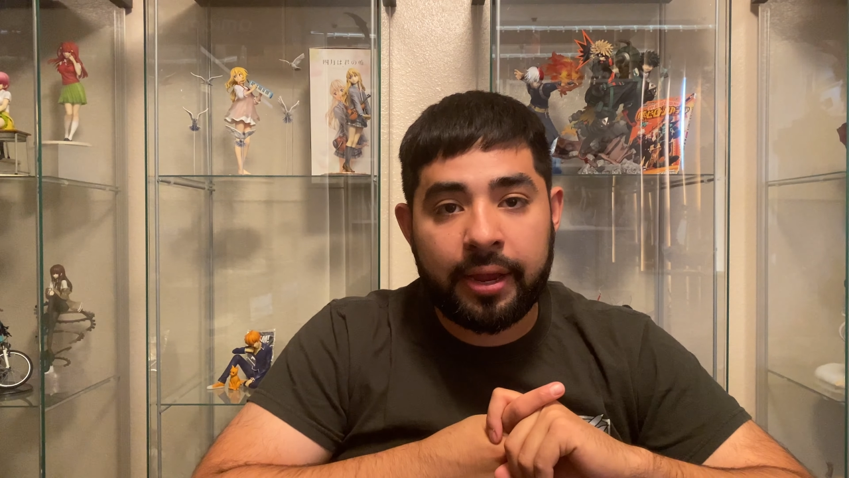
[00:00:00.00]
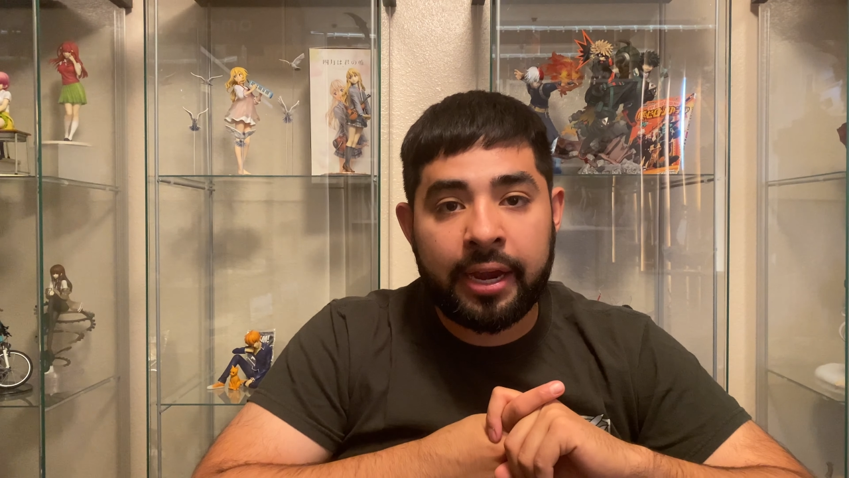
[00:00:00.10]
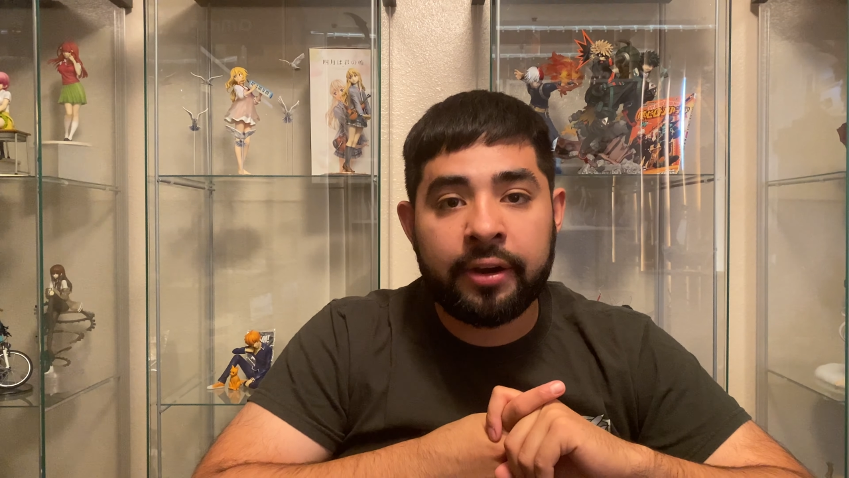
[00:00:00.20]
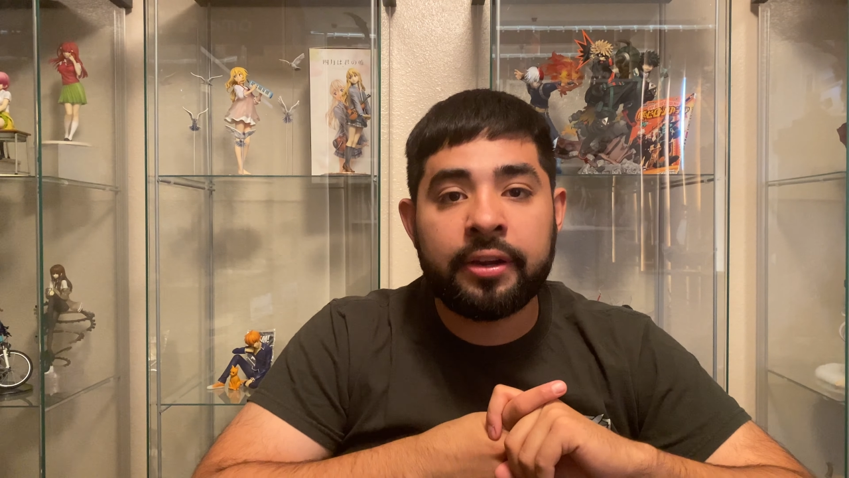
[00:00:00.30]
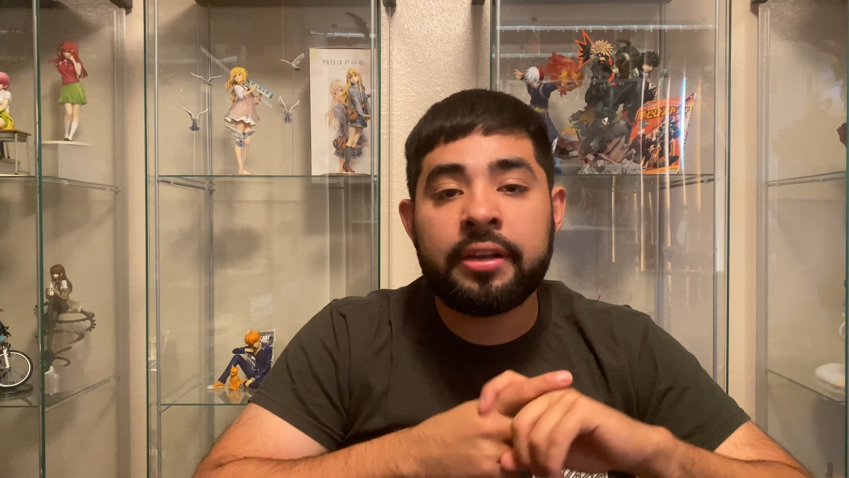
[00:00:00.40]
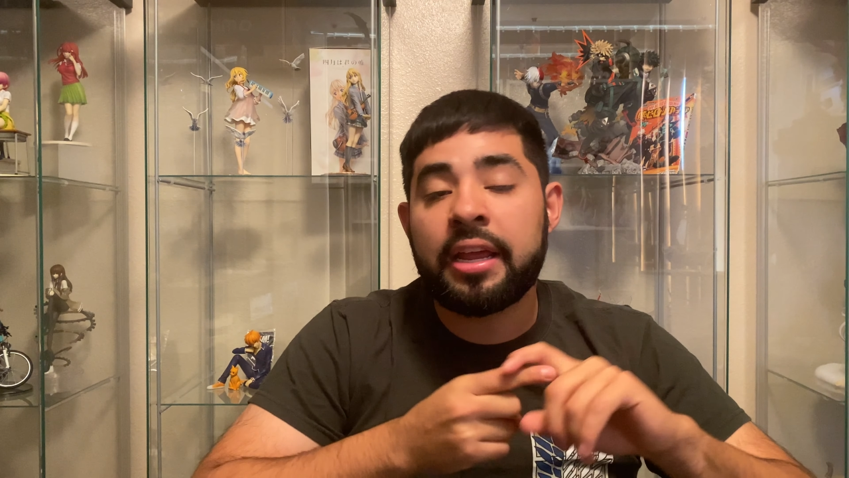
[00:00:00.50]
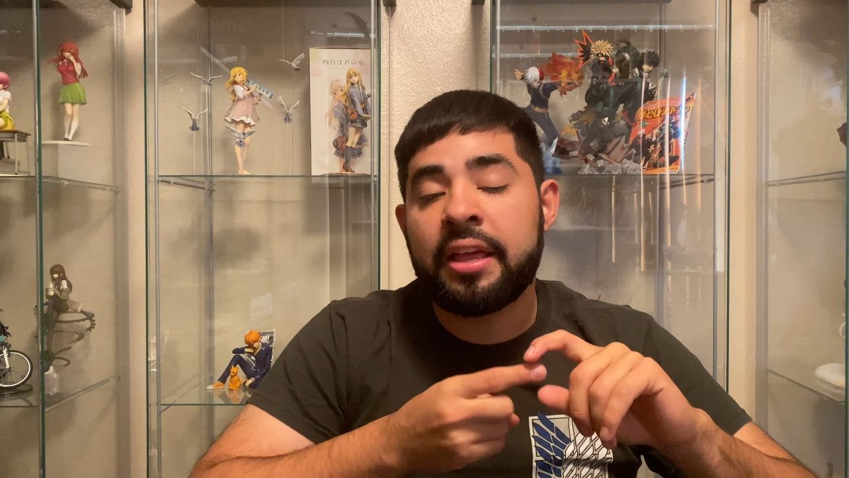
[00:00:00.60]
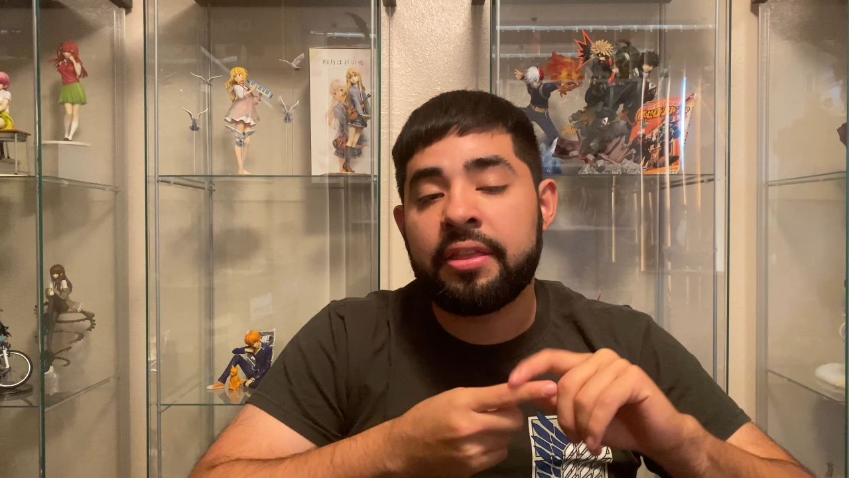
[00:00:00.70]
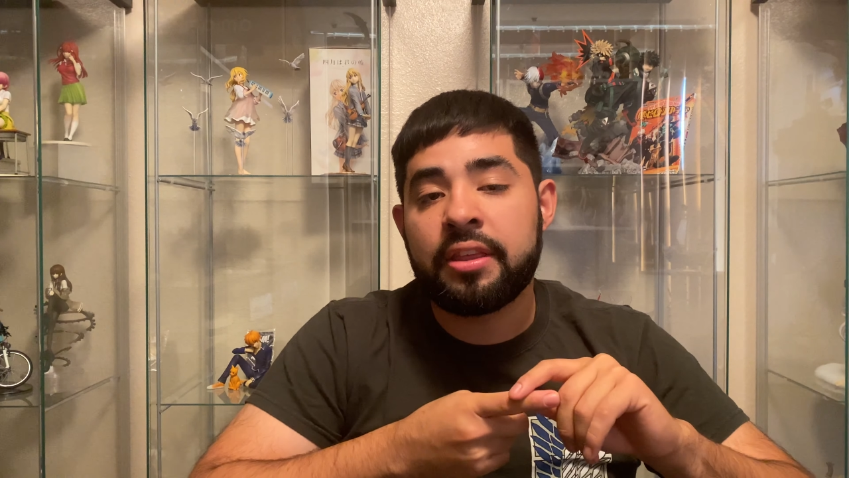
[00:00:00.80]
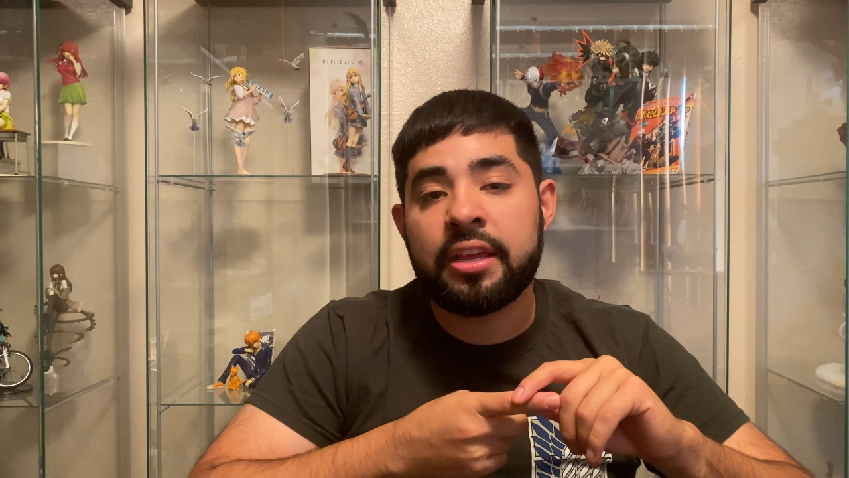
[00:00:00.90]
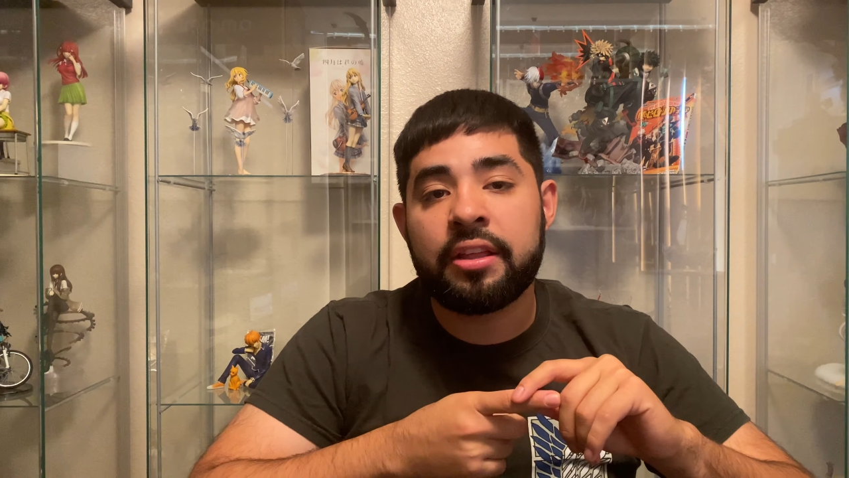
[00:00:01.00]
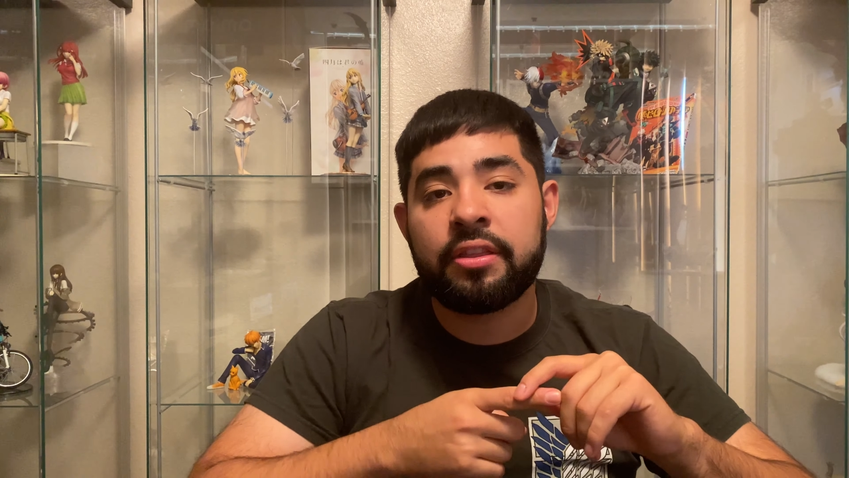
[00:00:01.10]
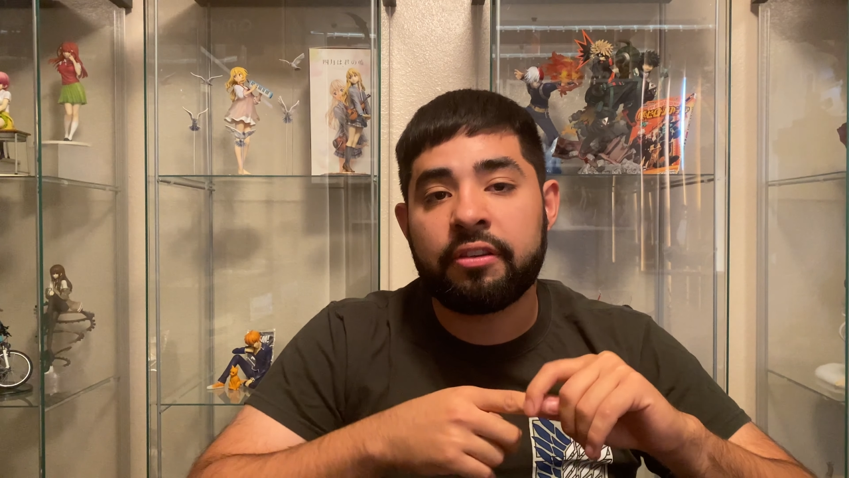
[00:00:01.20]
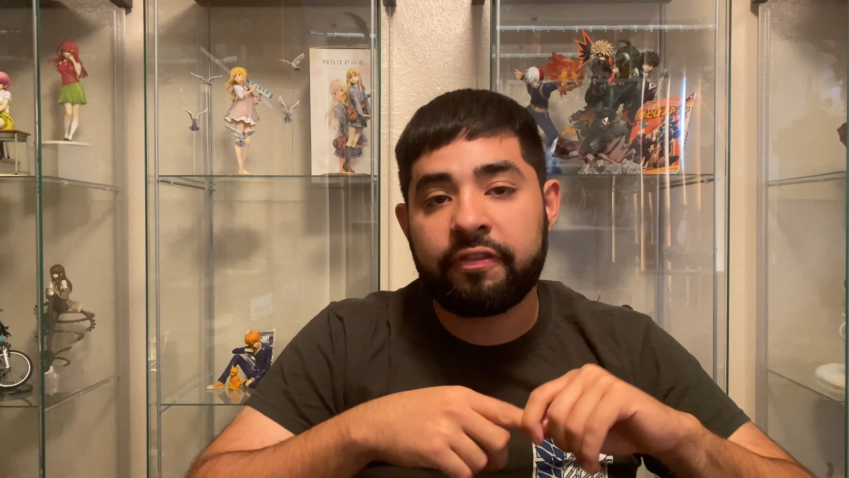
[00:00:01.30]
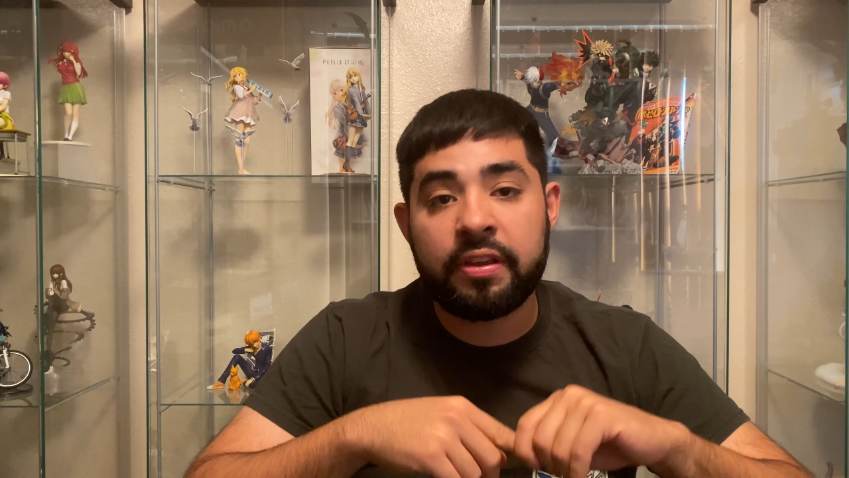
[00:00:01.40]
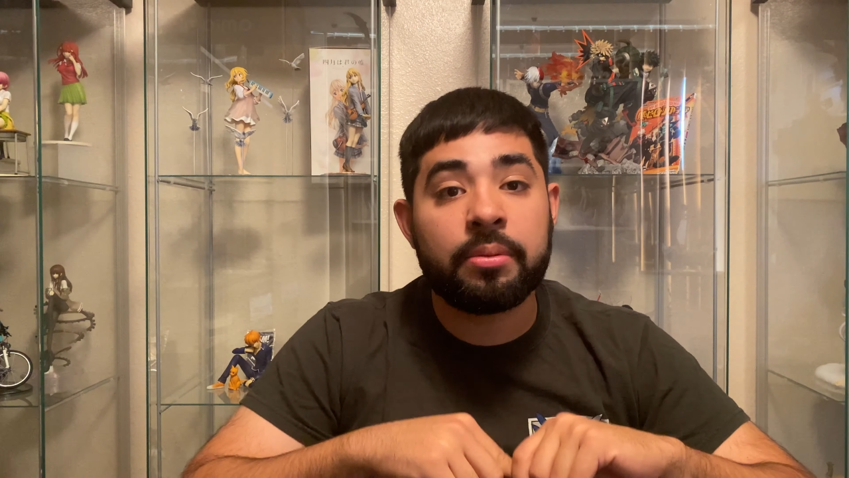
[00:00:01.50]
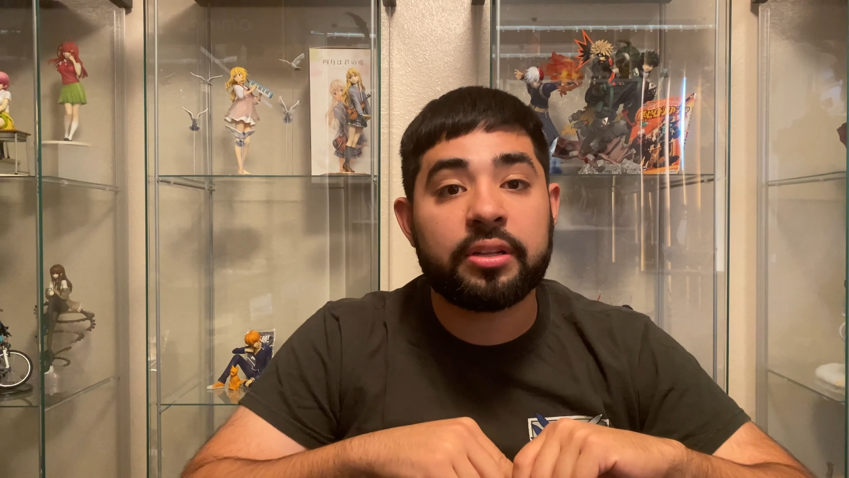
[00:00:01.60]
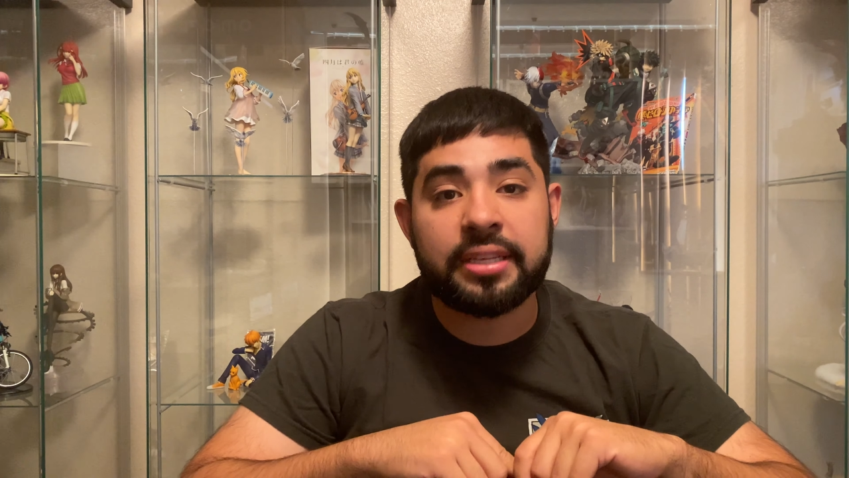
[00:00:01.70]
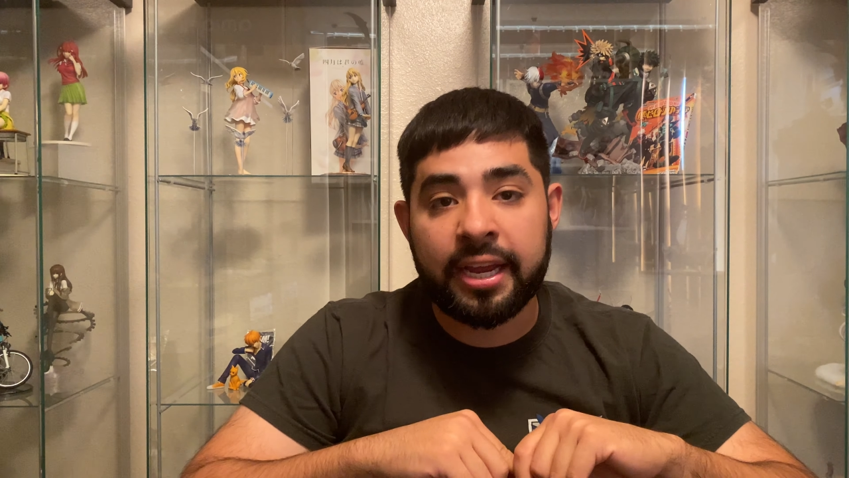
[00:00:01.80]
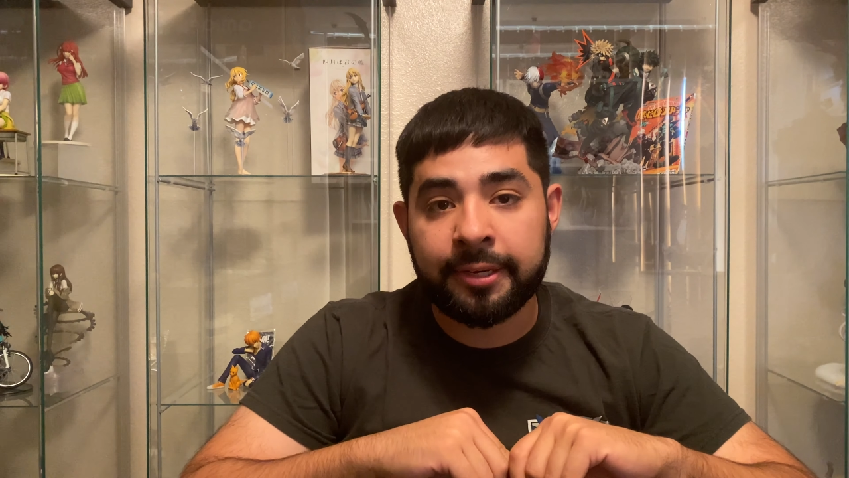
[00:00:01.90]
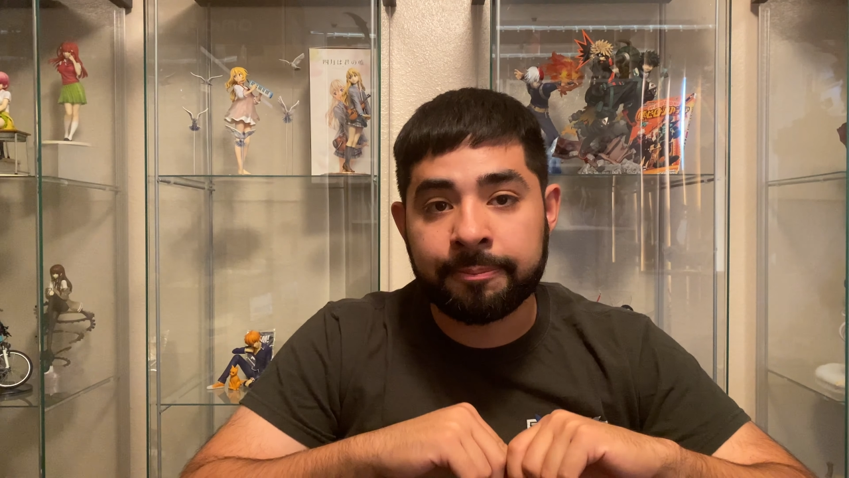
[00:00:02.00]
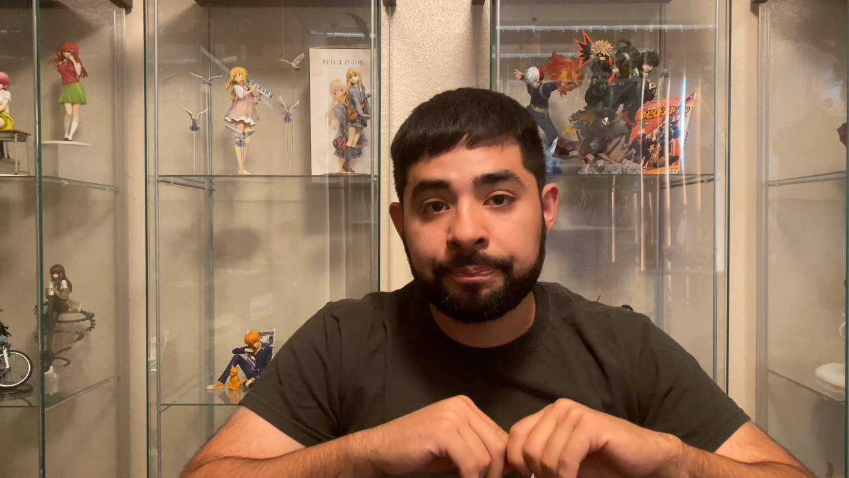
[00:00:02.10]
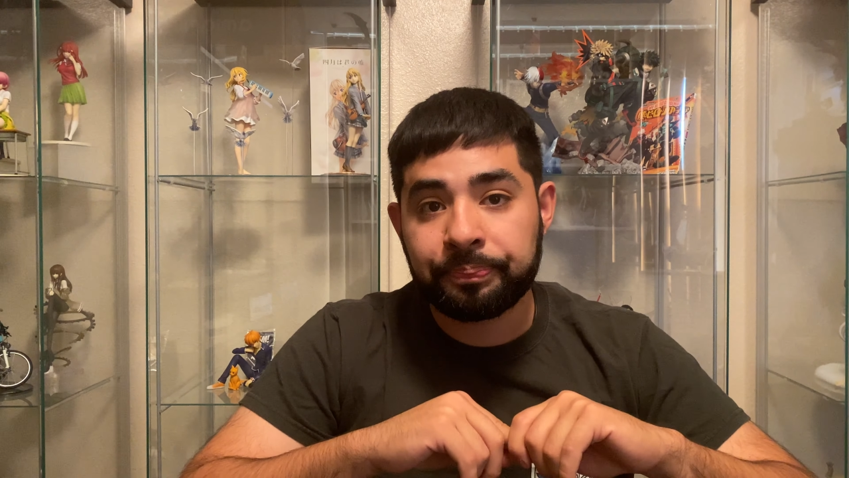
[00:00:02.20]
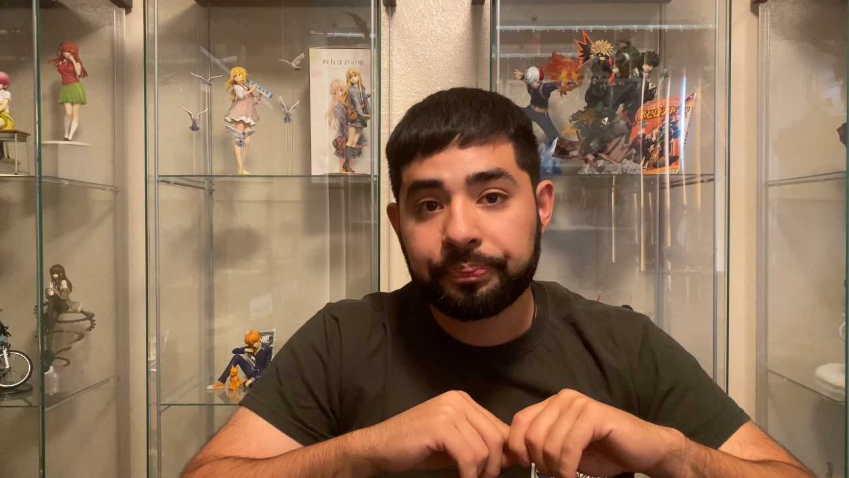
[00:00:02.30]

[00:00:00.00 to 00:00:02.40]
Eren, and then the female titan.